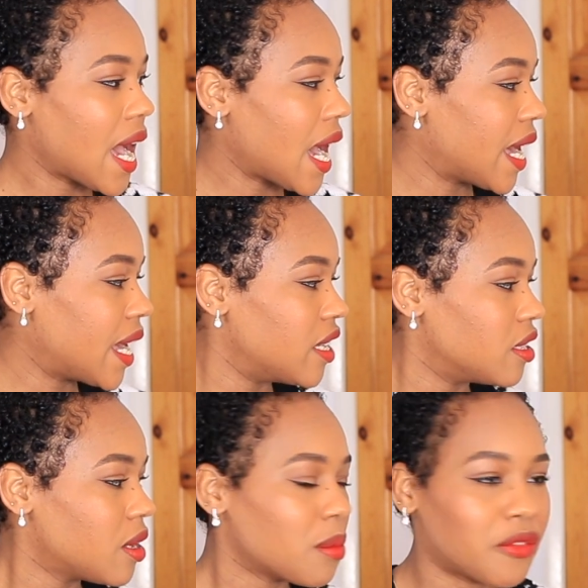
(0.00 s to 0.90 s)
and
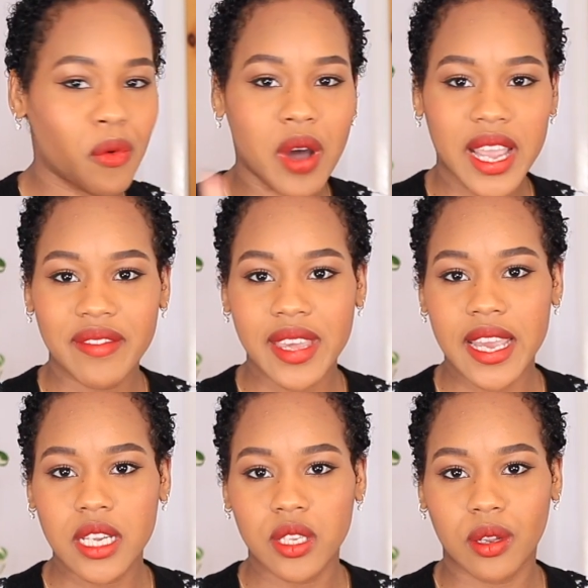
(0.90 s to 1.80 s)
before I even
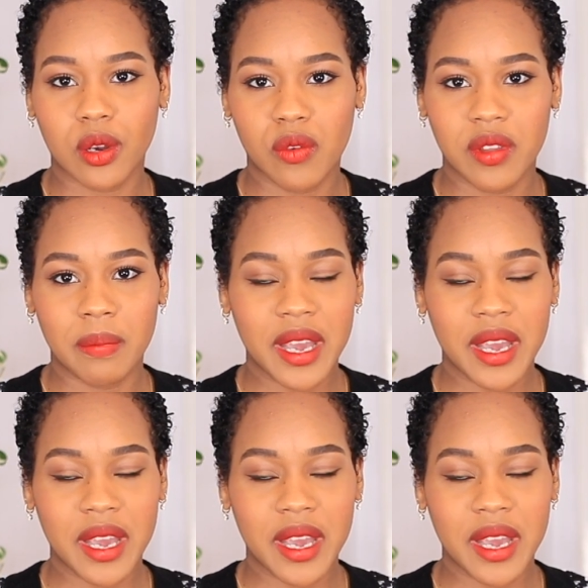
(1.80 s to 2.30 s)
get into the clothing,